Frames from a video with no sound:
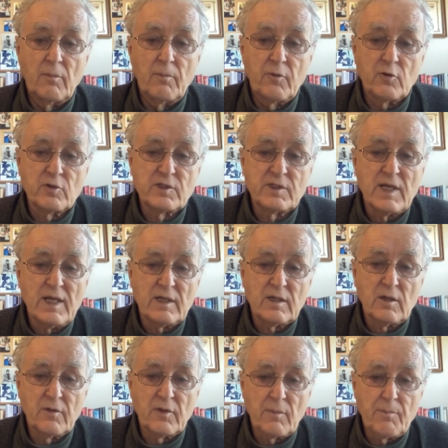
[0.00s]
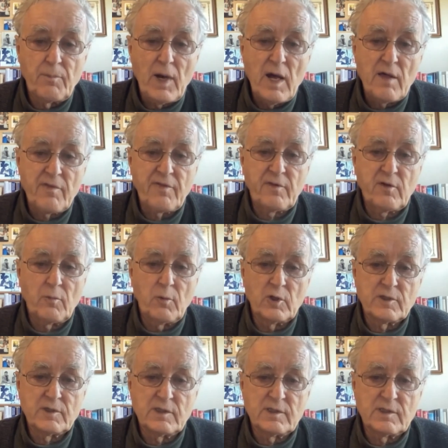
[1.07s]
proceed on the path
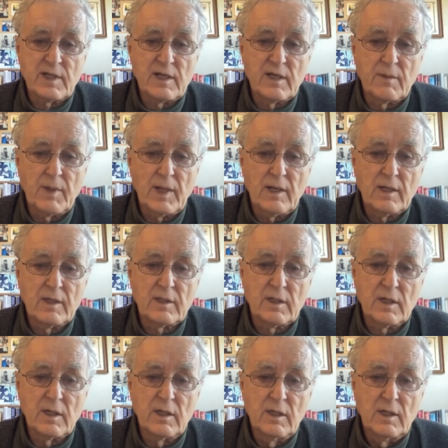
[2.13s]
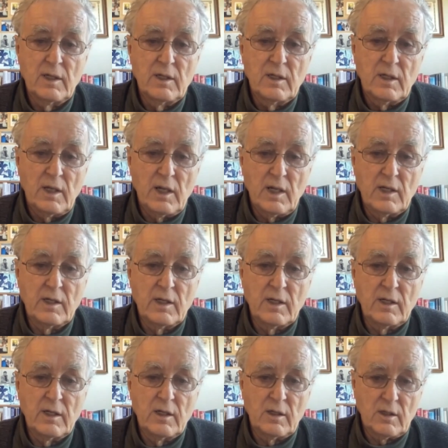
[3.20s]
towards sustainability
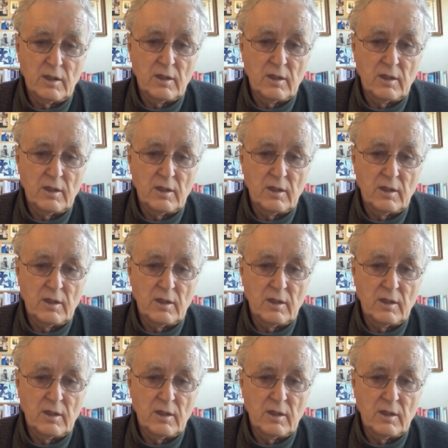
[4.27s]
in